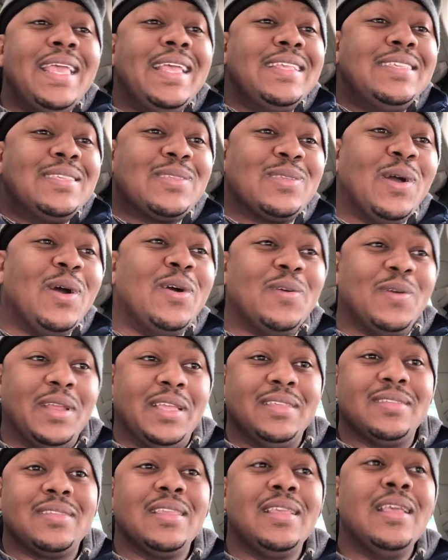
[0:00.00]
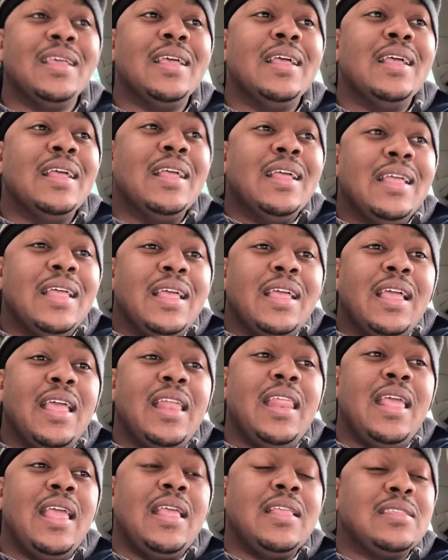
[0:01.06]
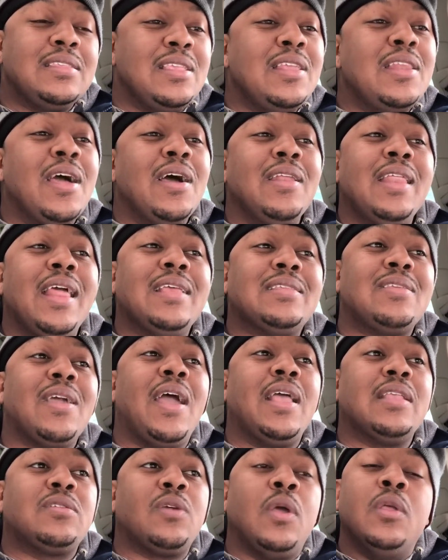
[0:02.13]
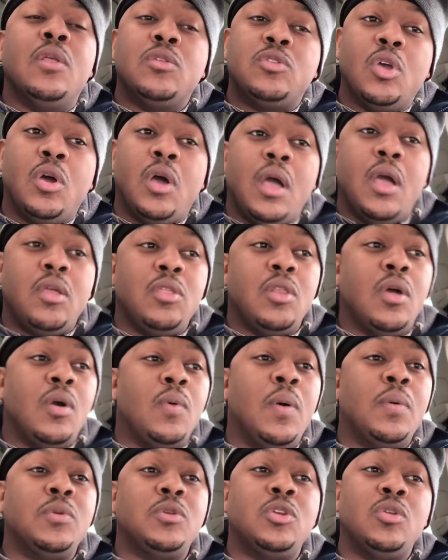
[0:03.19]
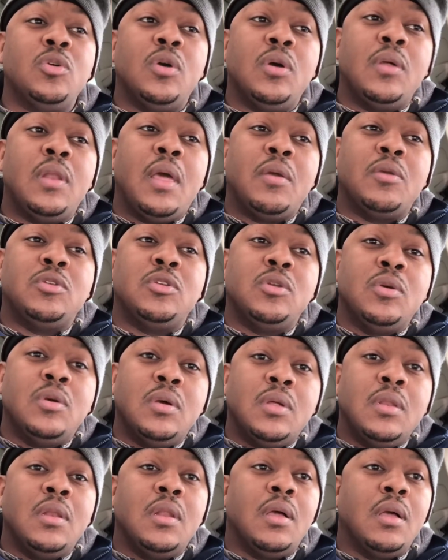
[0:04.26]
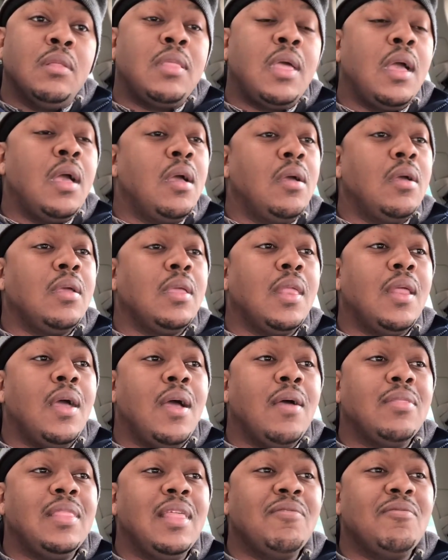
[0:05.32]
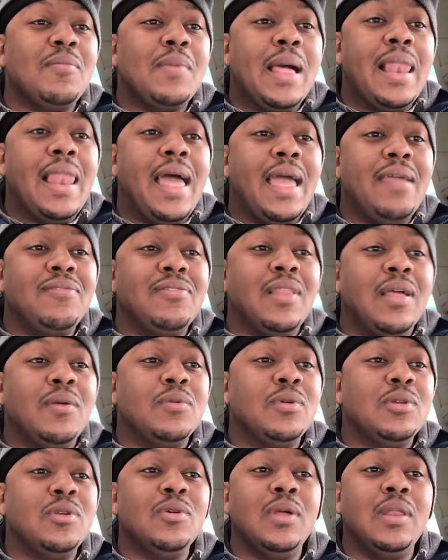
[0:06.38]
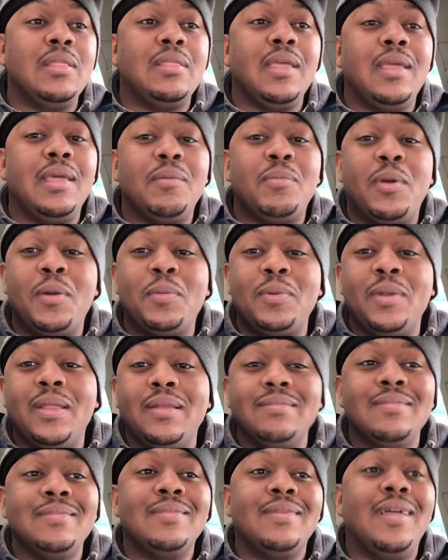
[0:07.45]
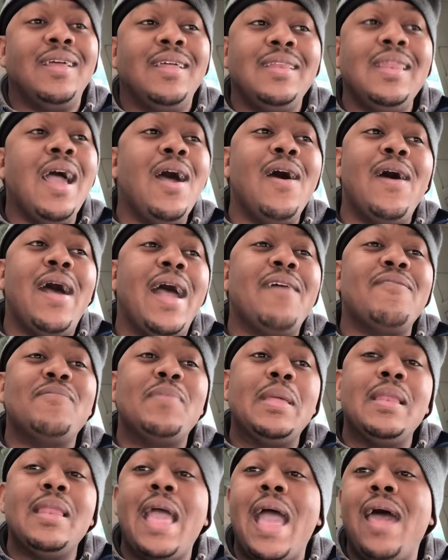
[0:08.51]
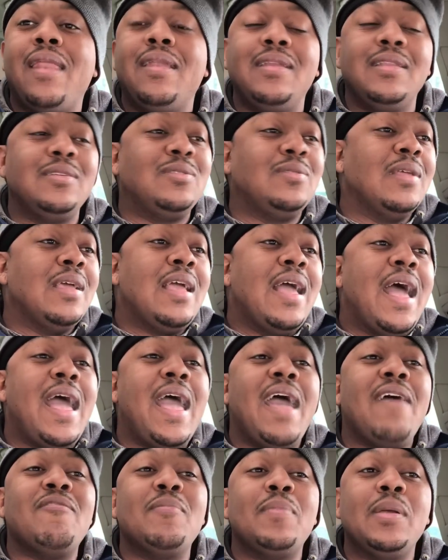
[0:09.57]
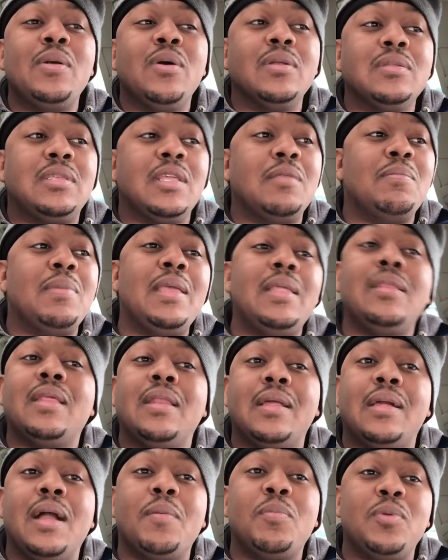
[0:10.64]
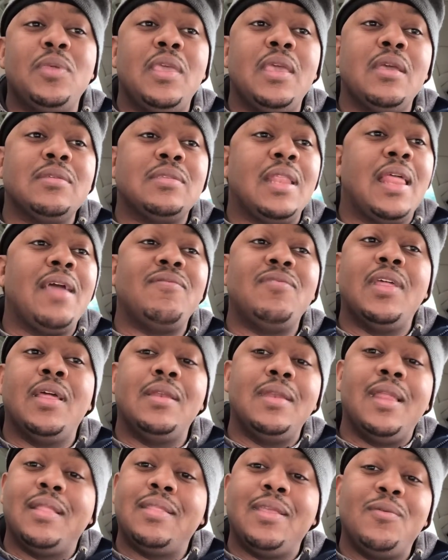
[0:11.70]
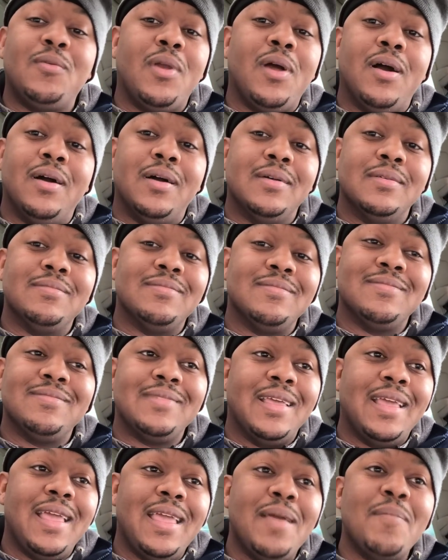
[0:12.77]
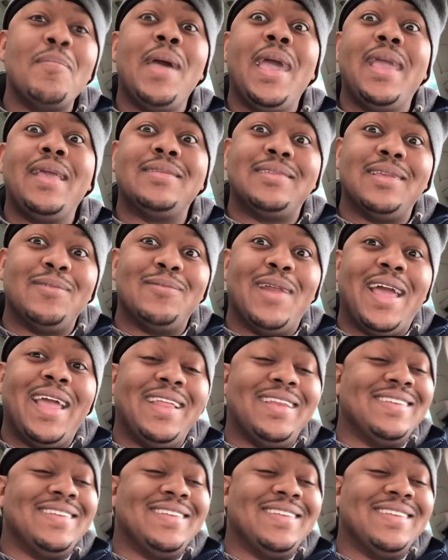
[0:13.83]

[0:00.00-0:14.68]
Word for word: these stories? And they, you know, they start asking, so, uh, you know, what was you doing? How was you doing? You know, I'm like, oh, you know, living my life. Like, were you doing anything inappropriate? No, I've been out of the, I haven't been going to the meeting in a couple years and I've done nothing wrong. Amazing, right?